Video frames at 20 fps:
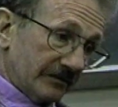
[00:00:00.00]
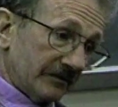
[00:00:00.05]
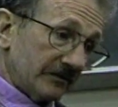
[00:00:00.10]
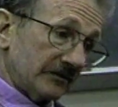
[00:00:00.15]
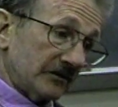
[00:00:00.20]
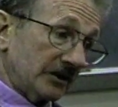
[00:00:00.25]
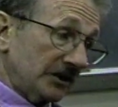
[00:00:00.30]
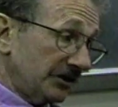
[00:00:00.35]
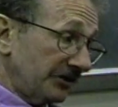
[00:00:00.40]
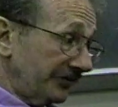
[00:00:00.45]

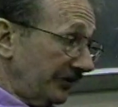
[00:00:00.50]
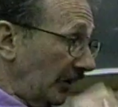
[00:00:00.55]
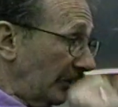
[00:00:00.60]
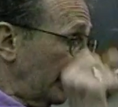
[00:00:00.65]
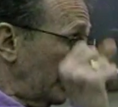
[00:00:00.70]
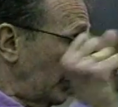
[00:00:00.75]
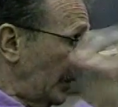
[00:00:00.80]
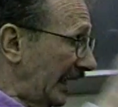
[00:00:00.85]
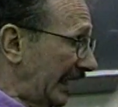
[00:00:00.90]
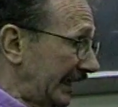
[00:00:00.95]
just throw it
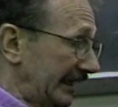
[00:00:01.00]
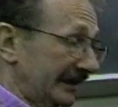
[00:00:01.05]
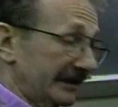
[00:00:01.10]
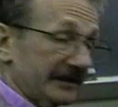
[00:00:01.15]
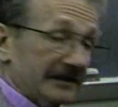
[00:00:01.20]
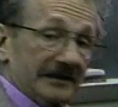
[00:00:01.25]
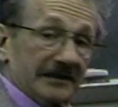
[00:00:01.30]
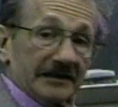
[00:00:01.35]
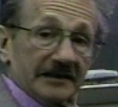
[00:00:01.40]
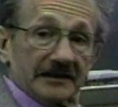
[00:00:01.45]
away.
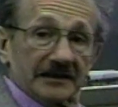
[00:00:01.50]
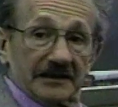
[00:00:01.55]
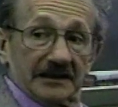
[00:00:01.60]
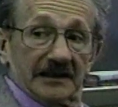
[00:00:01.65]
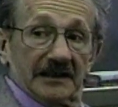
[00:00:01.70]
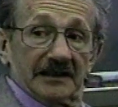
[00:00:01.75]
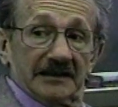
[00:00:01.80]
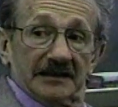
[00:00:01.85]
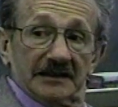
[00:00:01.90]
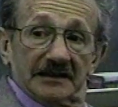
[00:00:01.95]

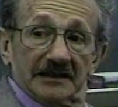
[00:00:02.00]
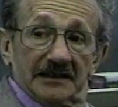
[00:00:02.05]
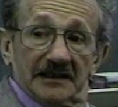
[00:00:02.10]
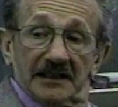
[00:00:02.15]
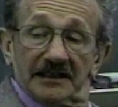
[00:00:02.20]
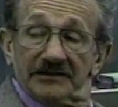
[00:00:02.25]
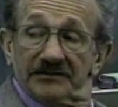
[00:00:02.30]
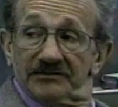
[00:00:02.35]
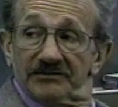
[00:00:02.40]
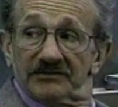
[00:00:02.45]

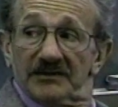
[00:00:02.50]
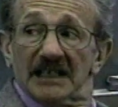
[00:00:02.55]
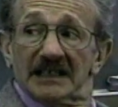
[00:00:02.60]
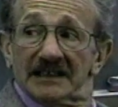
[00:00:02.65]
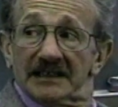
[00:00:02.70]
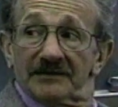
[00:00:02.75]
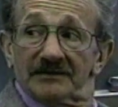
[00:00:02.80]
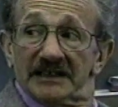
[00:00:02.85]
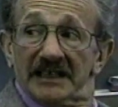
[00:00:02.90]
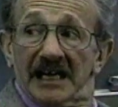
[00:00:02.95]
It's
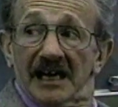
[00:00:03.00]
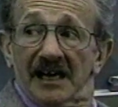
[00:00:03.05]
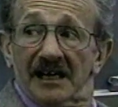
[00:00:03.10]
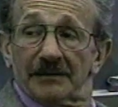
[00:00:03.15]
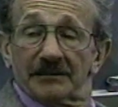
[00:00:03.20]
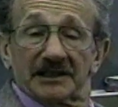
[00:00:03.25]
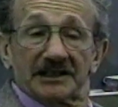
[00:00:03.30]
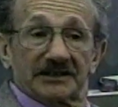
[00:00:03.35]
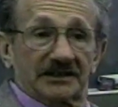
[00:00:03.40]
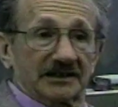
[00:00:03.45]
relatively
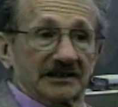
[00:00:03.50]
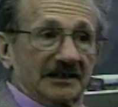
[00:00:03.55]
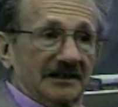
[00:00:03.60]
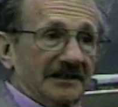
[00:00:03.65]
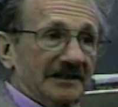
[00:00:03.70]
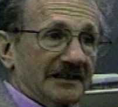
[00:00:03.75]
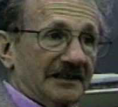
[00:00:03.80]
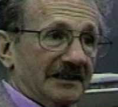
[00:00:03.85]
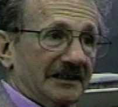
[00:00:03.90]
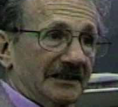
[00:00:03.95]
harmless.
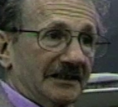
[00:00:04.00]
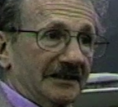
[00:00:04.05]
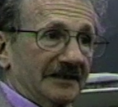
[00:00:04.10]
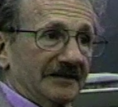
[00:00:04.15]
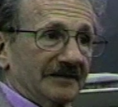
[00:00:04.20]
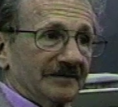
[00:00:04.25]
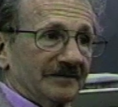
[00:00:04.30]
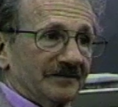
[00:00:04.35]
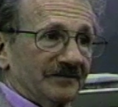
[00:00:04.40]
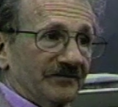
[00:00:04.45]

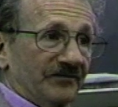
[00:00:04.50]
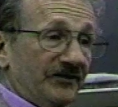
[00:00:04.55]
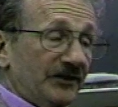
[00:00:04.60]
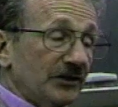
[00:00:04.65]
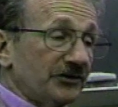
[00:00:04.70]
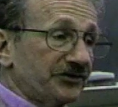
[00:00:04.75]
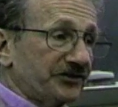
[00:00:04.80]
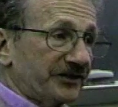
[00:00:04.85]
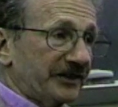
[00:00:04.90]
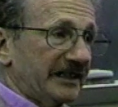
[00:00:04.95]

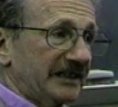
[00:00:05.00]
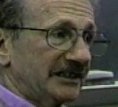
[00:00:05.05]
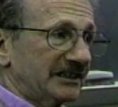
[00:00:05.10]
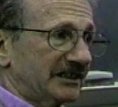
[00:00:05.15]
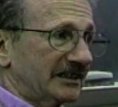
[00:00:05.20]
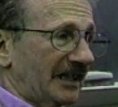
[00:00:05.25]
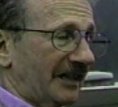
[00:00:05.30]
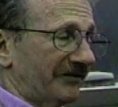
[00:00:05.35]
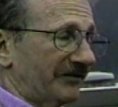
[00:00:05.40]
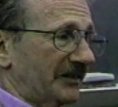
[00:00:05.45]
Few trees
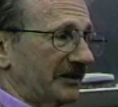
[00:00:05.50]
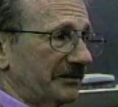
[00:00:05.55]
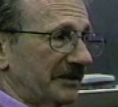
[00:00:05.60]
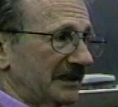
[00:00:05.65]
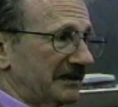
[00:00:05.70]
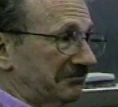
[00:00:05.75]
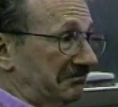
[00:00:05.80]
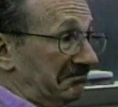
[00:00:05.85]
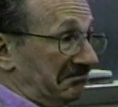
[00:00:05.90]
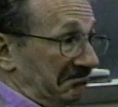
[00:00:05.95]
suffer,
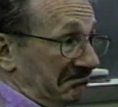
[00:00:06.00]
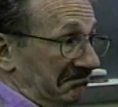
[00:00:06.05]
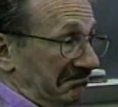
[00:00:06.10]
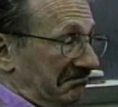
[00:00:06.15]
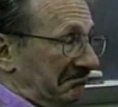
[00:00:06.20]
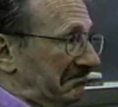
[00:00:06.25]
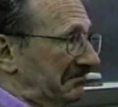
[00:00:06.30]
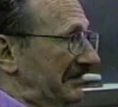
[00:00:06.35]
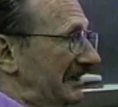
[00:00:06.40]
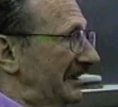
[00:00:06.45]
but,
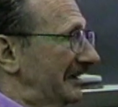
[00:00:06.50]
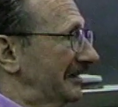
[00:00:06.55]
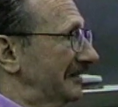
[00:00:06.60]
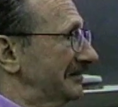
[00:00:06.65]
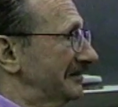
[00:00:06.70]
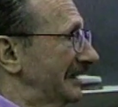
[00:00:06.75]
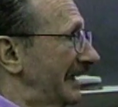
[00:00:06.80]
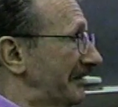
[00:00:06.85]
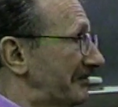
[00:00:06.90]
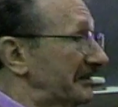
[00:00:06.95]
you know,
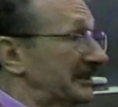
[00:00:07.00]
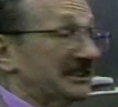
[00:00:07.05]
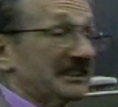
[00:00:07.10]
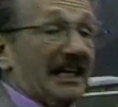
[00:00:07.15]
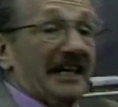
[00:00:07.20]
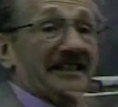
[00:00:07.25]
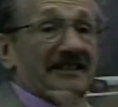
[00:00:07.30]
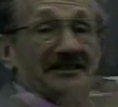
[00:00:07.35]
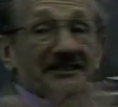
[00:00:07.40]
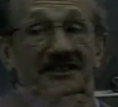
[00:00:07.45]
they
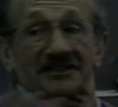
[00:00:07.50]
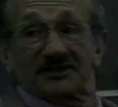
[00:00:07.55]
recycle this